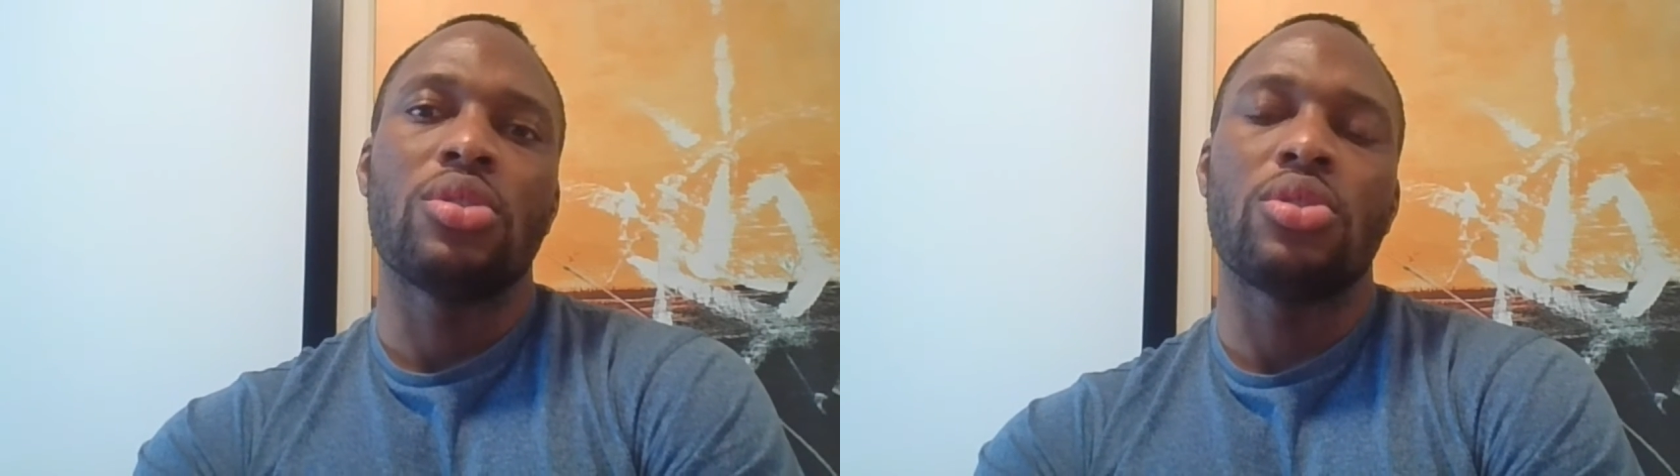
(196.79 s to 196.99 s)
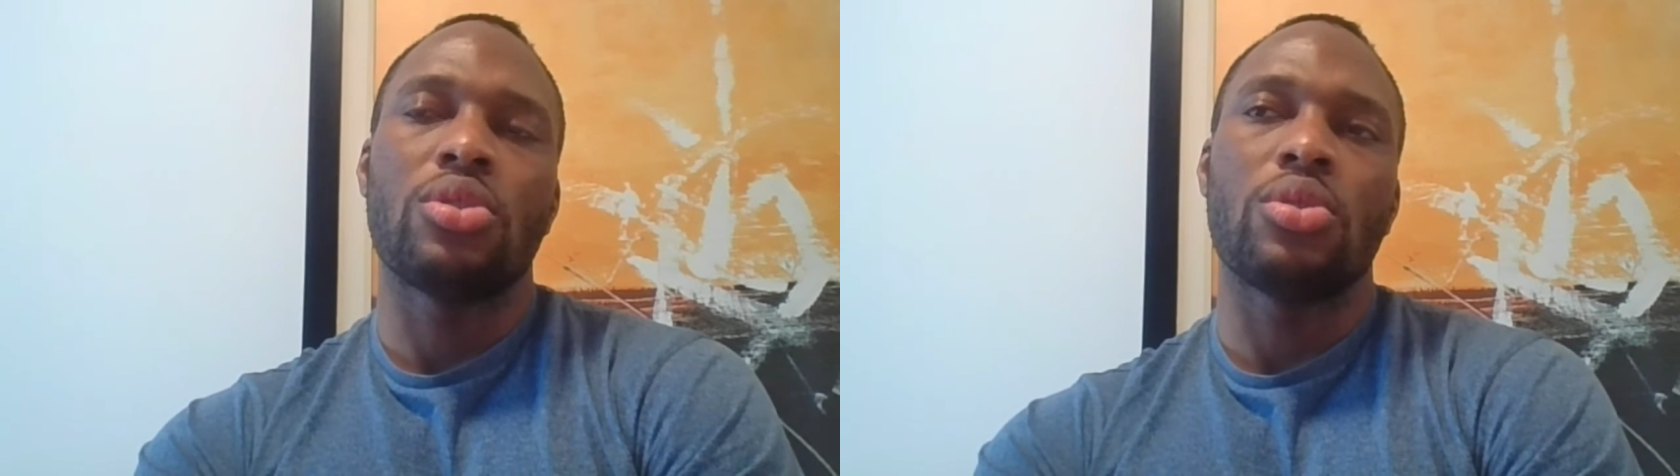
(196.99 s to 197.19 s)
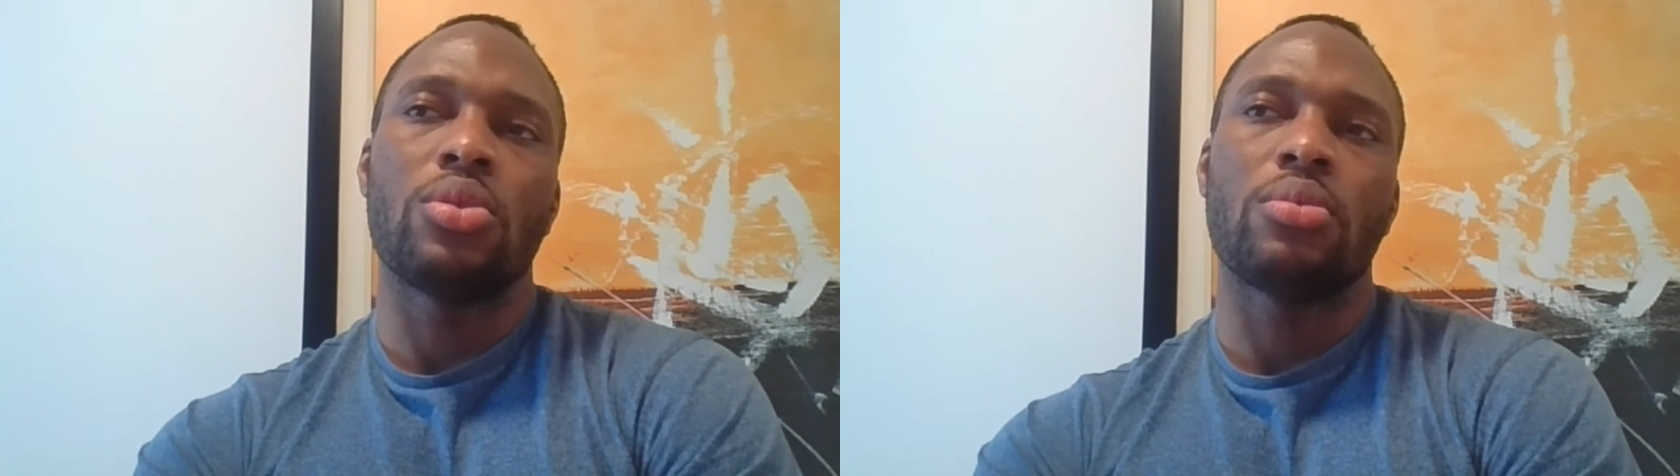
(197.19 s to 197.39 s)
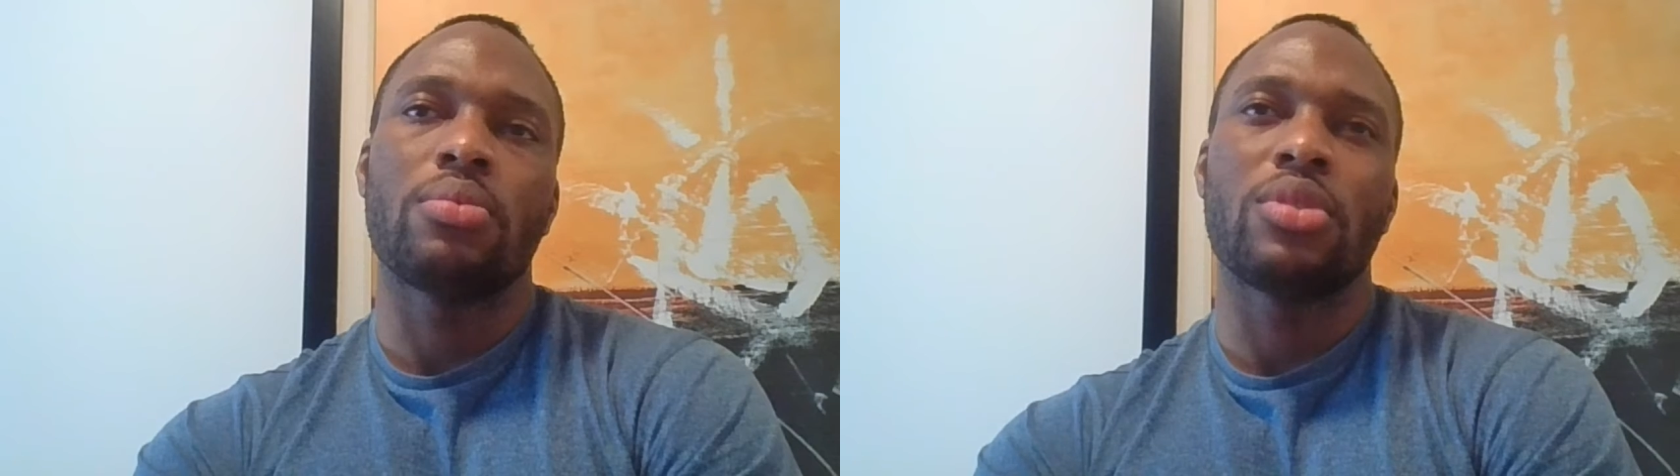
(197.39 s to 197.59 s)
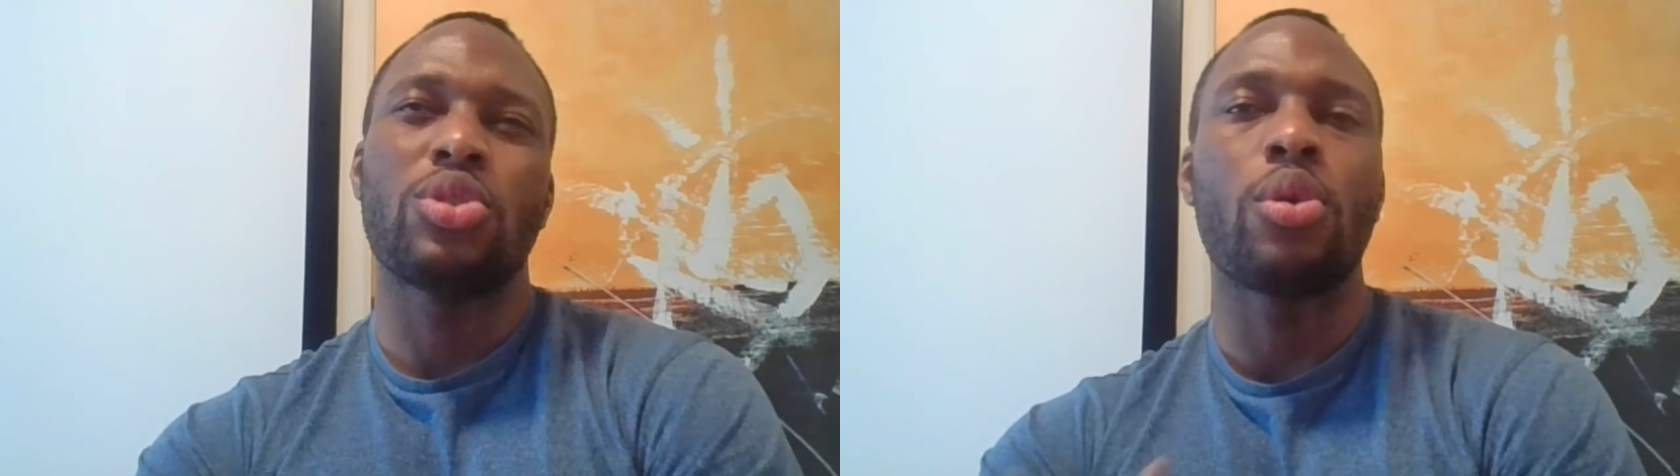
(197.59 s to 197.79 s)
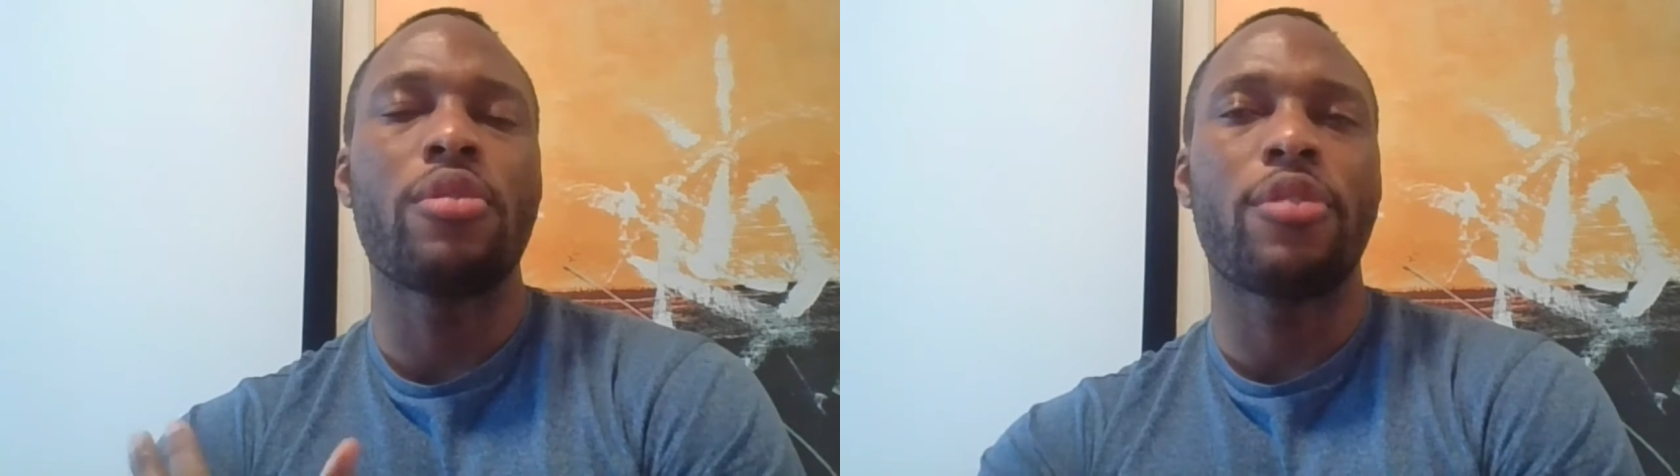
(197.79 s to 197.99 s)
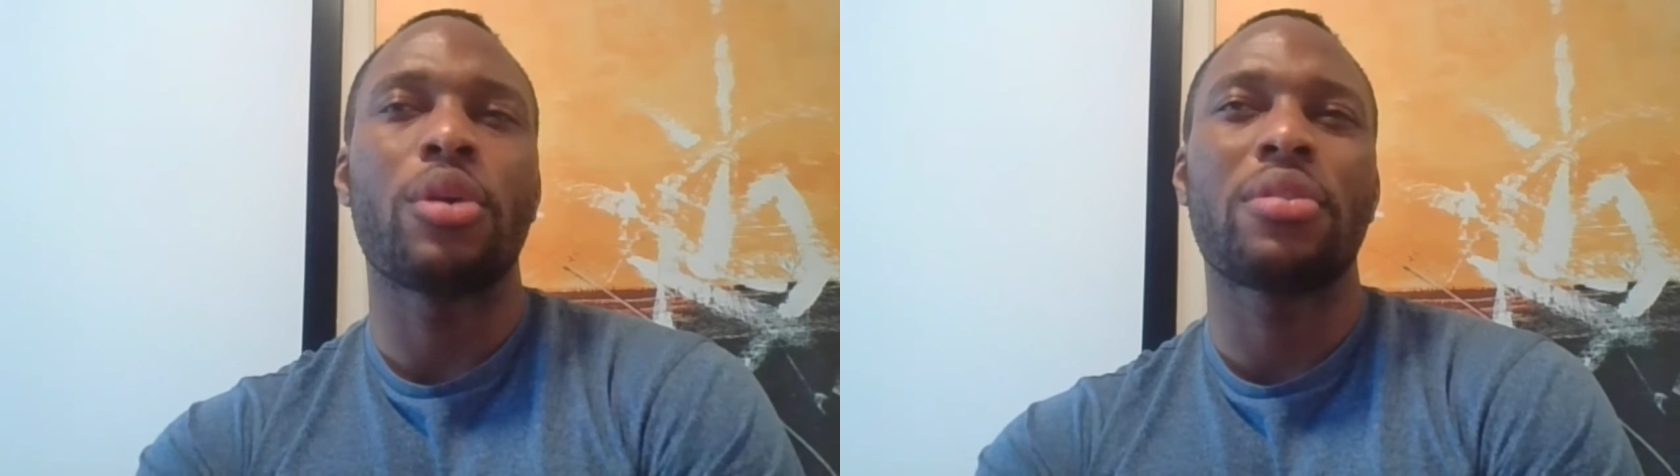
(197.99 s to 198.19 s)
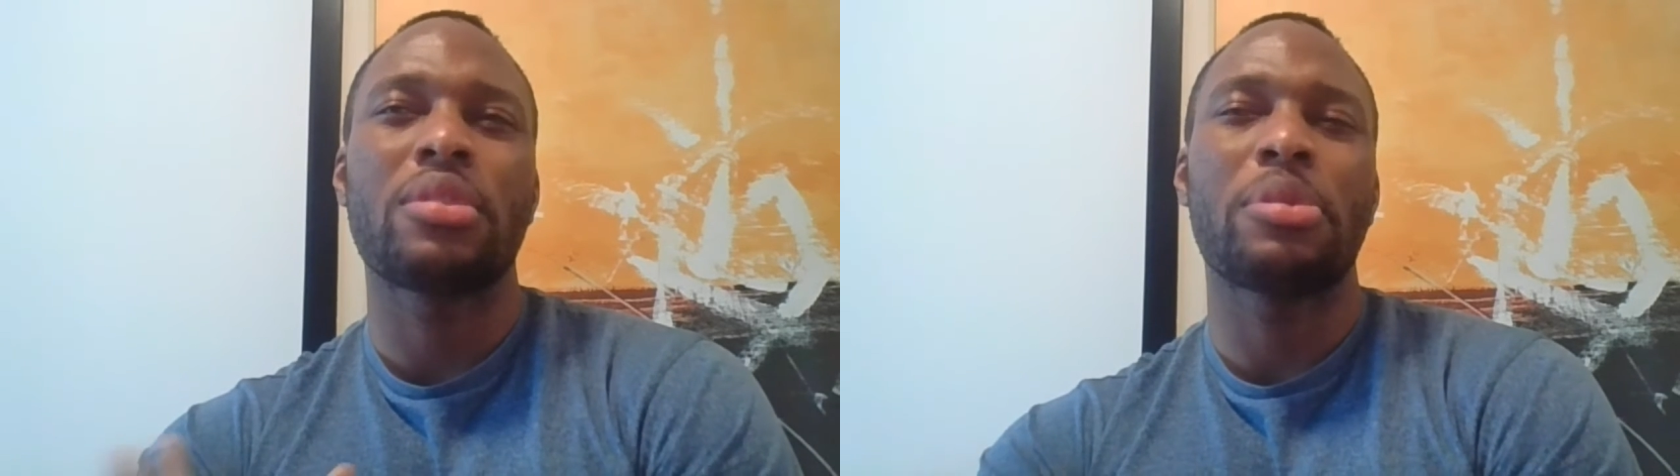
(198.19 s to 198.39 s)
to show
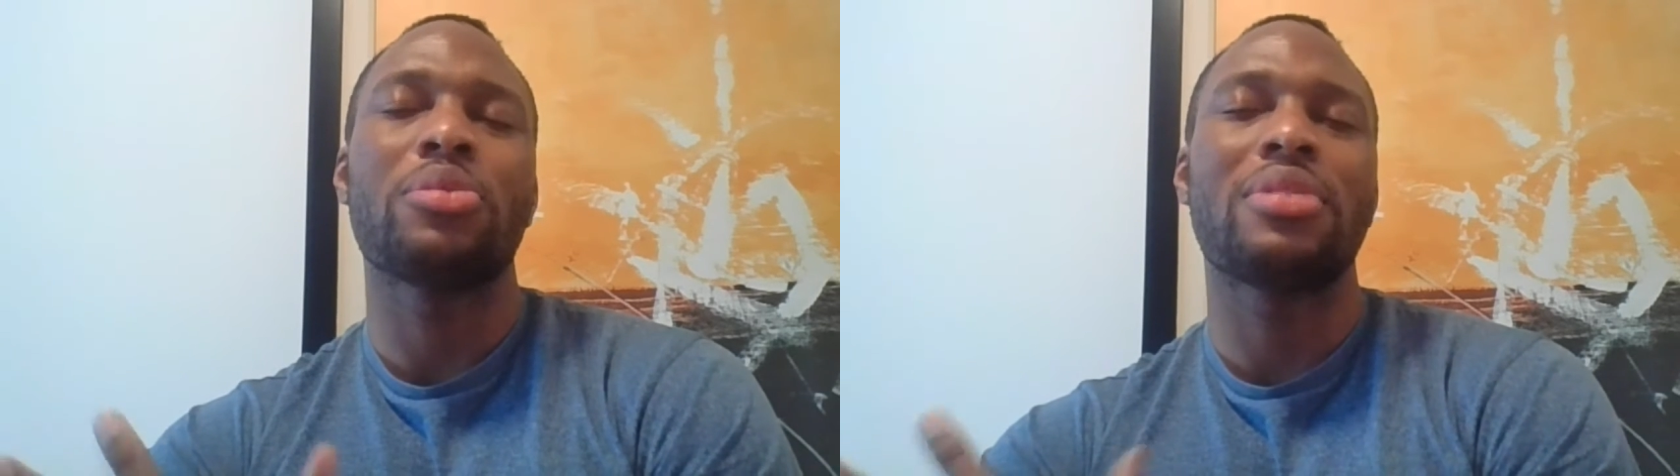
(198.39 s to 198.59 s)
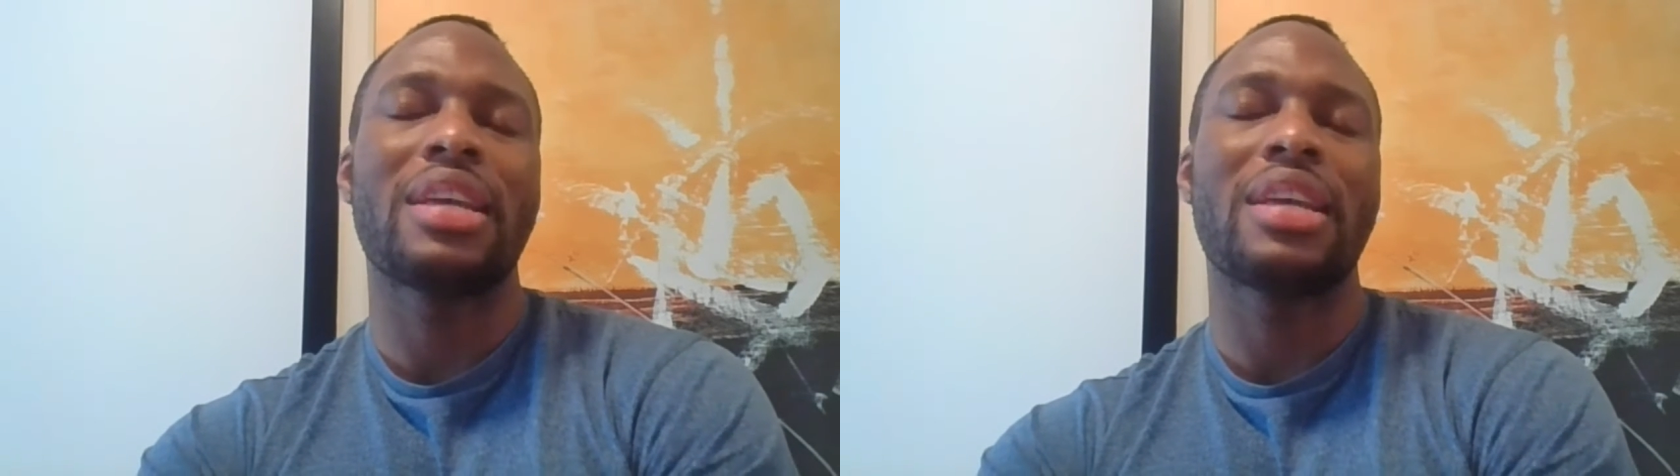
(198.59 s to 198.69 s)
forth some of those